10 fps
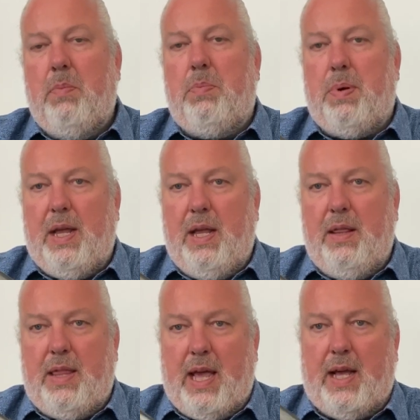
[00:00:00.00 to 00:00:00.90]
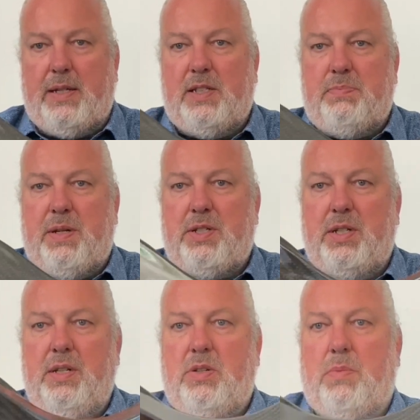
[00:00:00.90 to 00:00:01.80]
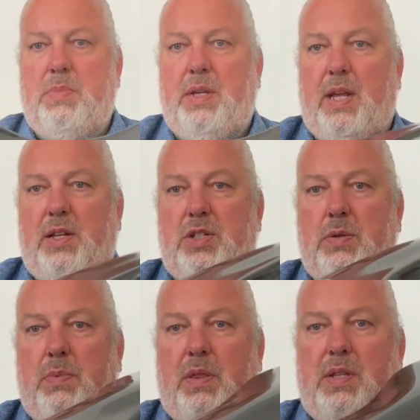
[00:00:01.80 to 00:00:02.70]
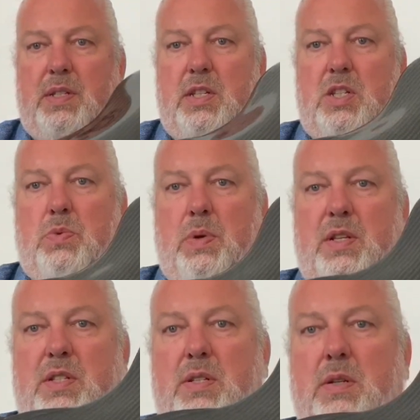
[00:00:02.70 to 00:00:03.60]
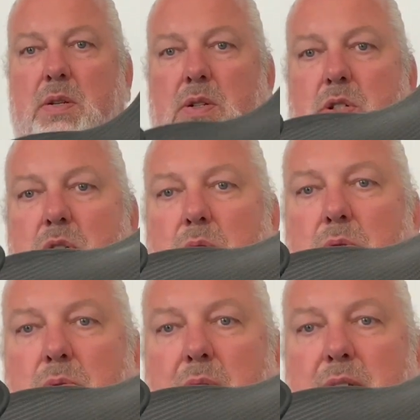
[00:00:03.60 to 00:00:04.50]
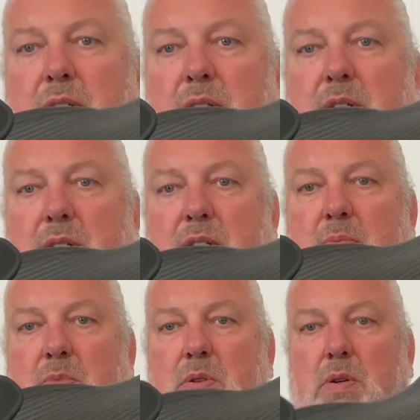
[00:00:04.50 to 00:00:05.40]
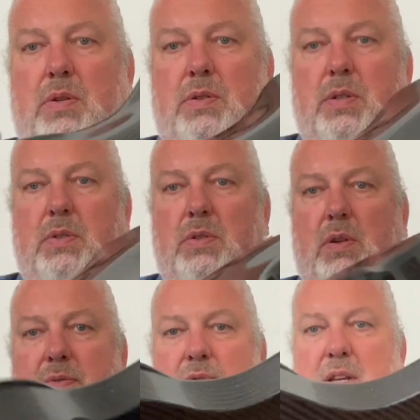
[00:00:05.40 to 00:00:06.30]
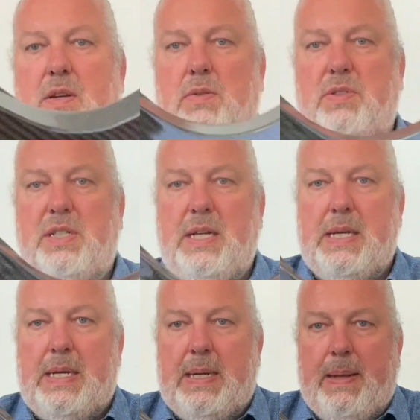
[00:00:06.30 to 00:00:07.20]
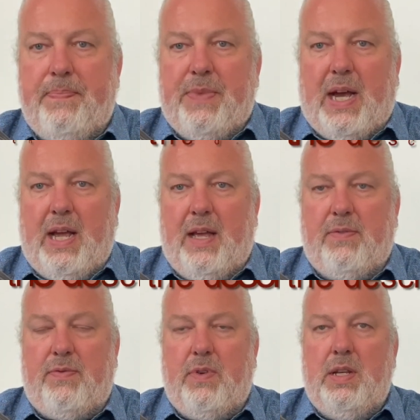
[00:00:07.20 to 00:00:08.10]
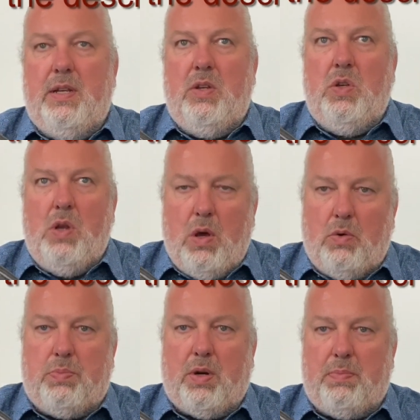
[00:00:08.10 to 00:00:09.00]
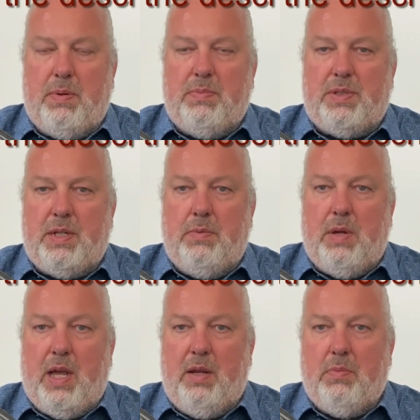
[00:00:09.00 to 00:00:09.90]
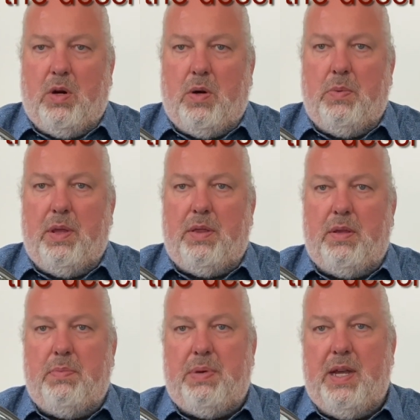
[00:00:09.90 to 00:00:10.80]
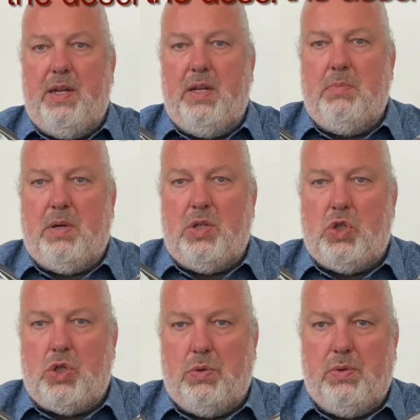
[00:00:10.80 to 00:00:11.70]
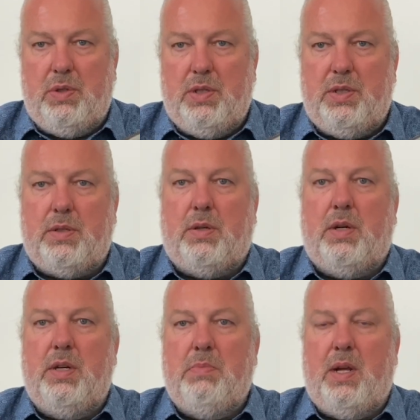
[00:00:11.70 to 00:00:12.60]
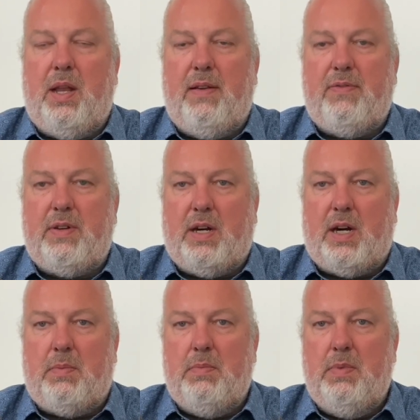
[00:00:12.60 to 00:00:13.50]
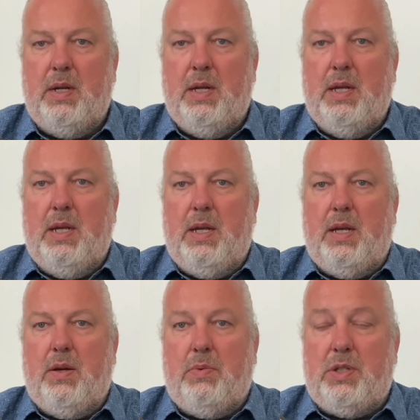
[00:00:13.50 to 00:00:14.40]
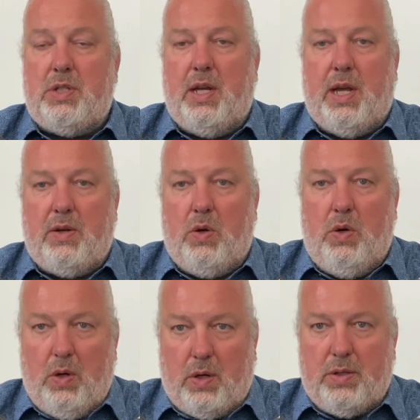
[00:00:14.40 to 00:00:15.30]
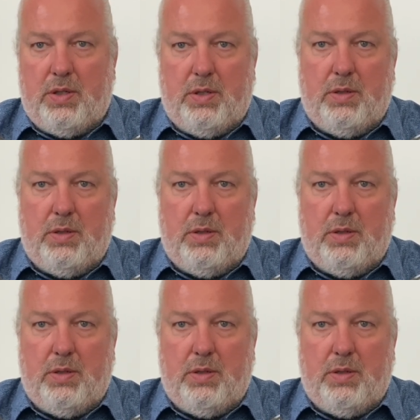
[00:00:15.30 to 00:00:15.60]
play that, especially in combination with this Swiss shoulder rest system called Dolphinos, I have no problems anymore with pain in my shoulders or in my left arm, which I had a lot